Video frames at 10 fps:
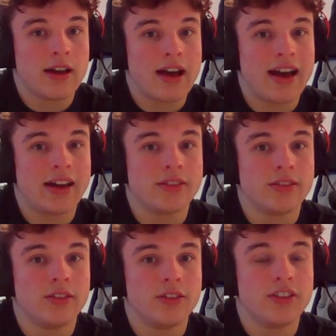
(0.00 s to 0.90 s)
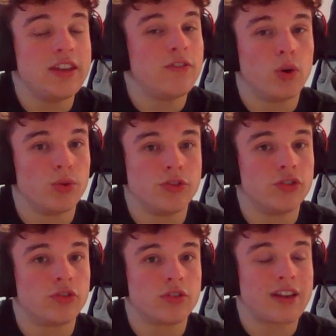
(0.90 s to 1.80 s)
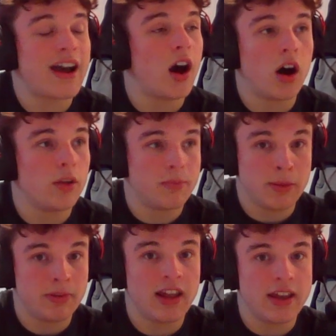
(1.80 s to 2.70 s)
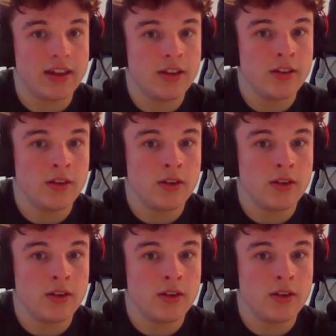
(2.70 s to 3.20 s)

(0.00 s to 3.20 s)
And d4 just can't be played.